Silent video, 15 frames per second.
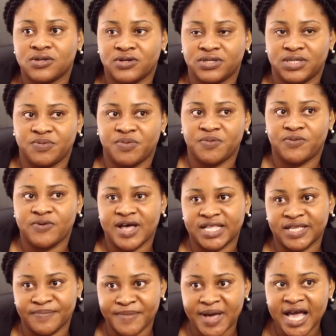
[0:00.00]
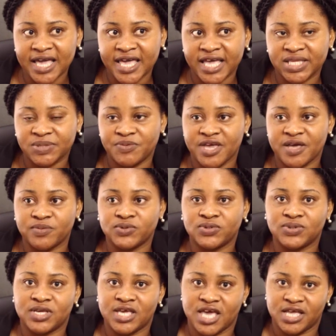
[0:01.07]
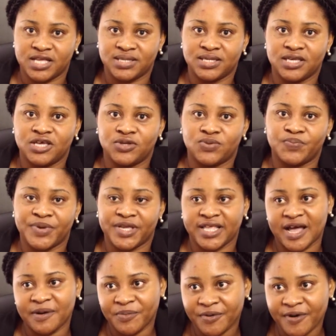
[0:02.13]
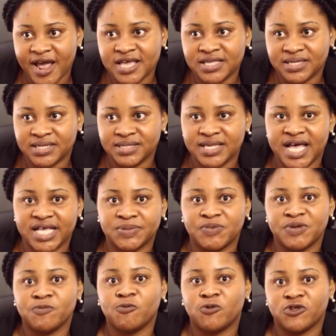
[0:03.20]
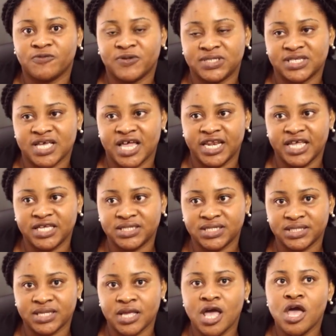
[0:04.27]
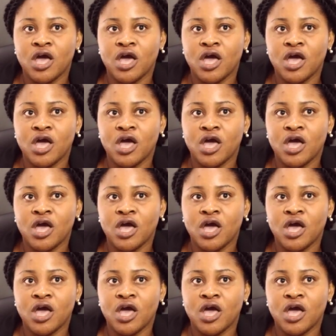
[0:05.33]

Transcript: talk to people at the markets, be able to get better prices has been one of the challenges.